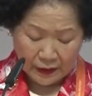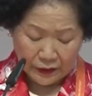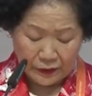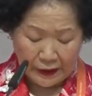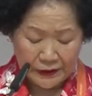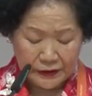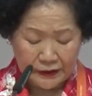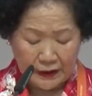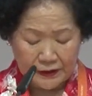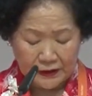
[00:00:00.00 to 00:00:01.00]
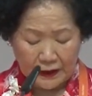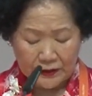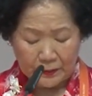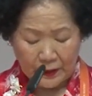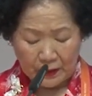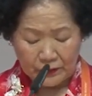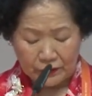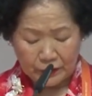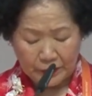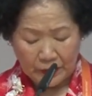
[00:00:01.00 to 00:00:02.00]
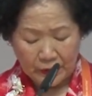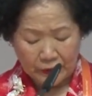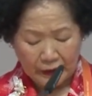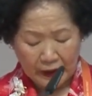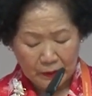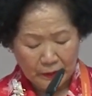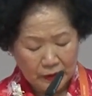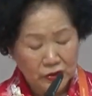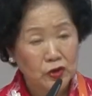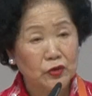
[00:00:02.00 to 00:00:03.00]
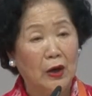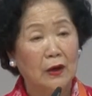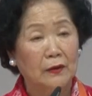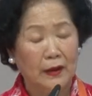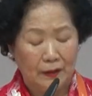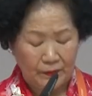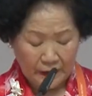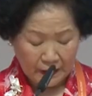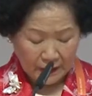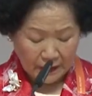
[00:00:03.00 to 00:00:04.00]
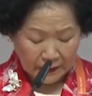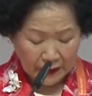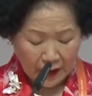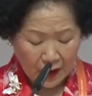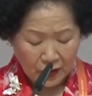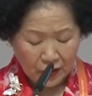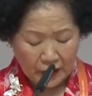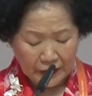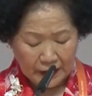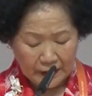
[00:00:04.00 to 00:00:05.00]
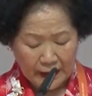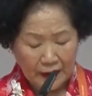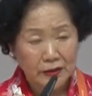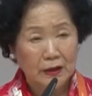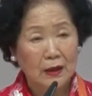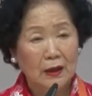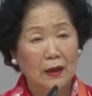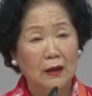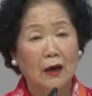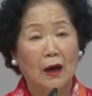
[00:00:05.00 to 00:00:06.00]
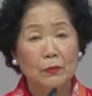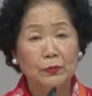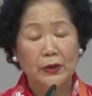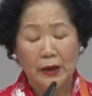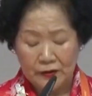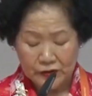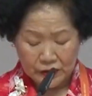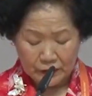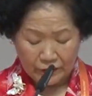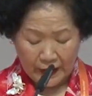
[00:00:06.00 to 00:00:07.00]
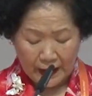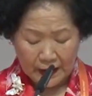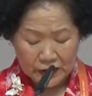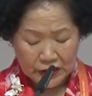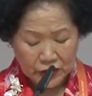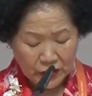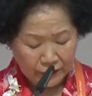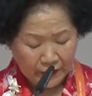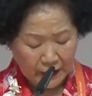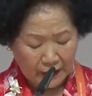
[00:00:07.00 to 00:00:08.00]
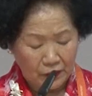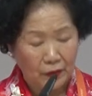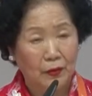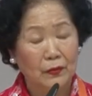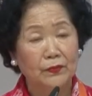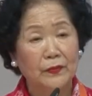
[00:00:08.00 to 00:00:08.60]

The United States State Department report recommends strongly that Hong Kong enact a comprehensive anti-trafficking law